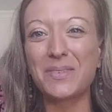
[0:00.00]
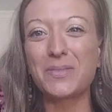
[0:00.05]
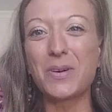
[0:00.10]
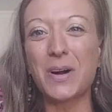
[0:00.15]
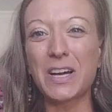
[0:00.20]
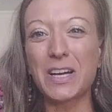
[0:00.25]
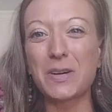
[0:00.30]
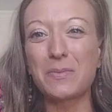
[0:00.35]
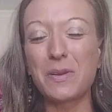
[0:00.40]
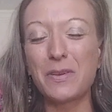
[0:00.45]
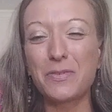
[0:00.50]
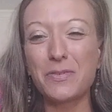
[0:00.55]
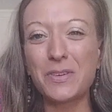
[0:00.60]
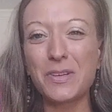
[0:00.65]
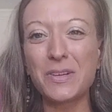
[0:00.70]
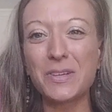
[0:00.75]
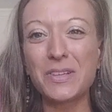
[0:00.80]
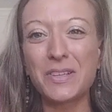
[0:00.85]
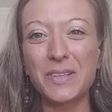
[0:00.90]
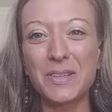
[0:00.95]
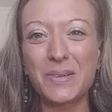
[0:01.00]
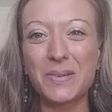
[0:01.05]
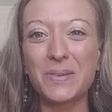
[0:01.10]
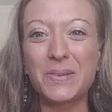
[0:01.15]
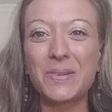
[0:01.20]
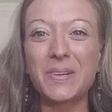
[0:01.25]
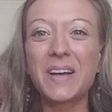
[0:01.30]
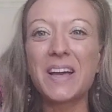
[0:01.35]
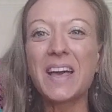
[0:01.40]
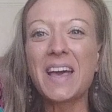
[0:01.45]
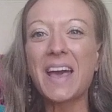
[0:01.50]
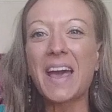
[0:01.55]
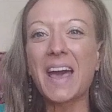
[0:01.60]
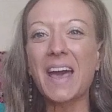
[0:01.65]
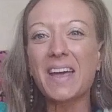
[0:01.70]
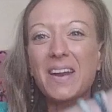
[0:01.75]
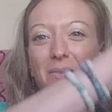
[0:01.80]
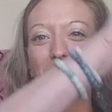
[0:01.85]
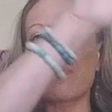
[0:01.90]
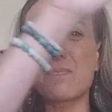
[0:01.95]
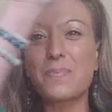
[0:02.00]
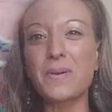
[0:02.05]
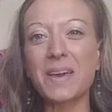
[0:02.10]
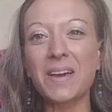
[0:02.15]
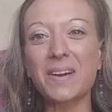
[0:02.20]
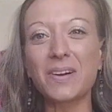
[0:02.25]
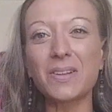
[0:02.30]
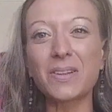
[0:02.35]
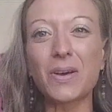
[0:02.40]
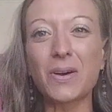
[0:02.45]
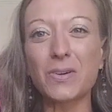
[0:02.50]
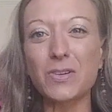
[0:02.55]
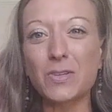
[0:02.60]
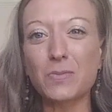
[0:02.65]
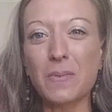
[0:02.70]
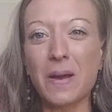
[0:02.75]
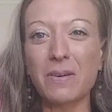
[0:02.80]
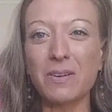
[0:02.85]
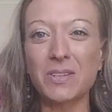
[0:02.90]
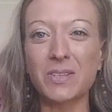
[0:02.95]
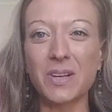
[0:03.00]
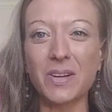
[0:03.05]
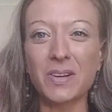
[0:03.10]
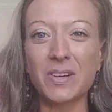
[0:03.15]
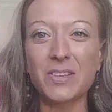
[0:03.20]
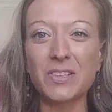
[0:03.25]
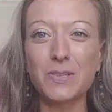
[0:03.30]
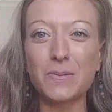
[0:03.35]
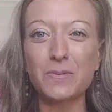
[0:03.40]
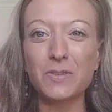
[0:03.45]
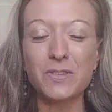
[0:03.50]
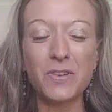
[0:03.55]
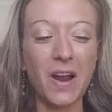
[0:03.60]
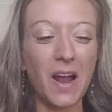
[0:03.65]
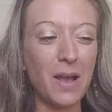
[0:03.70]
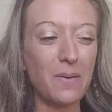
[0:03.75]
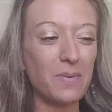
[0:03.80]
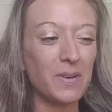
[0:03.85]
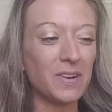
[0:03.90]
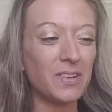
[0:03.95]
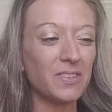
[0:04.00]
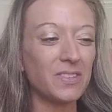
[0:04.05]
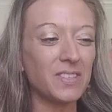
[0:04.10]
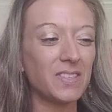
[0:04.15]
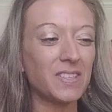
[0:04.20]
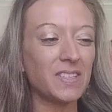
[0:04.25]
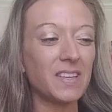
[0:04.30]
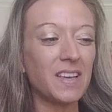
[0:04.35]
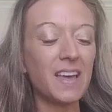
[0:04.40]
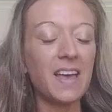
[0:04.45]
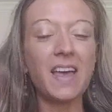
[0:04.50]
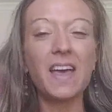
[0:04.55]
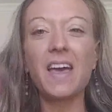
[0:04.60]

Welcome if you're new, and a big hello to my returning subscribers.